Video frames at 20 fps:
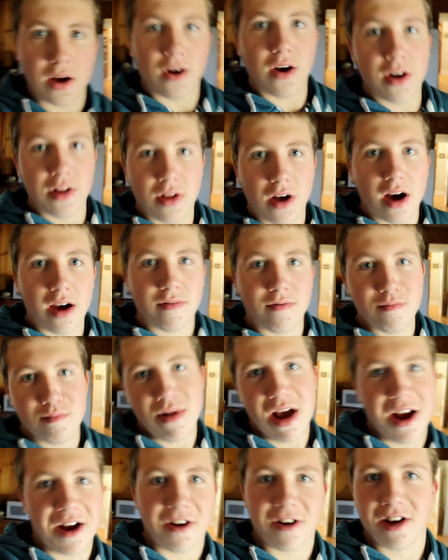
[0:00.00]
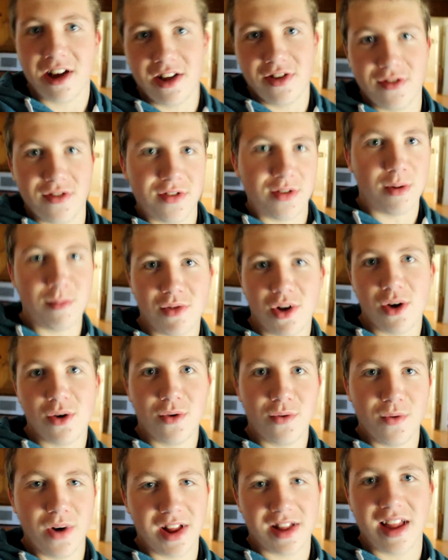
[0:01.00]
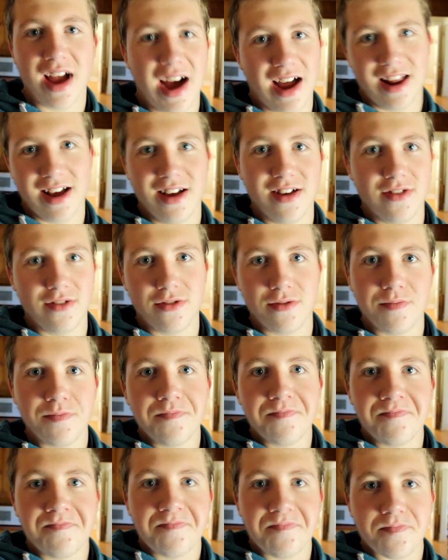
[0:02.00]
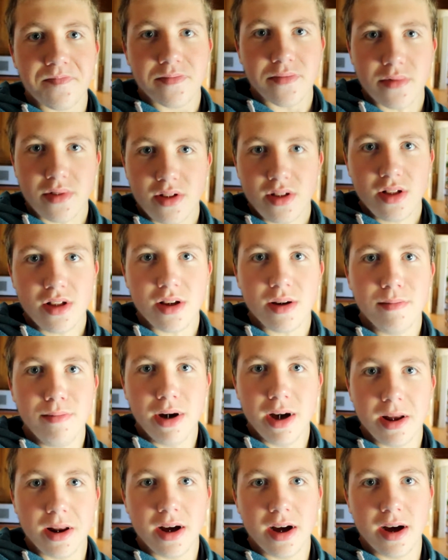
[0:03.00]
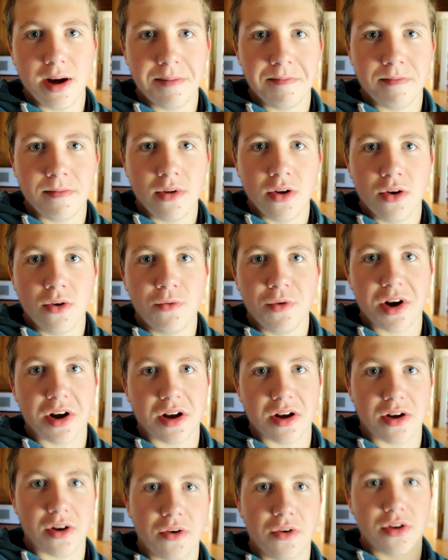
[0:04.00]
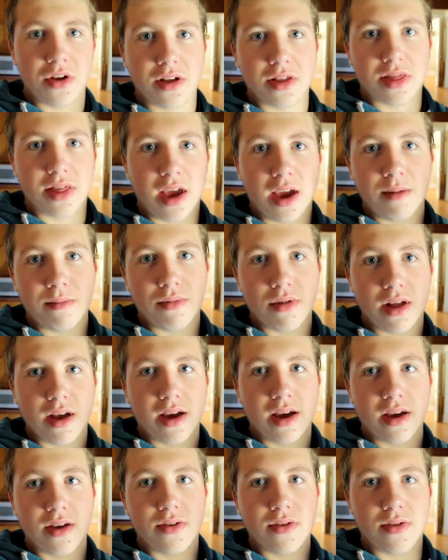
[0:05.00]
a lot of Americans don't know what that is. But um, we're going to the same place,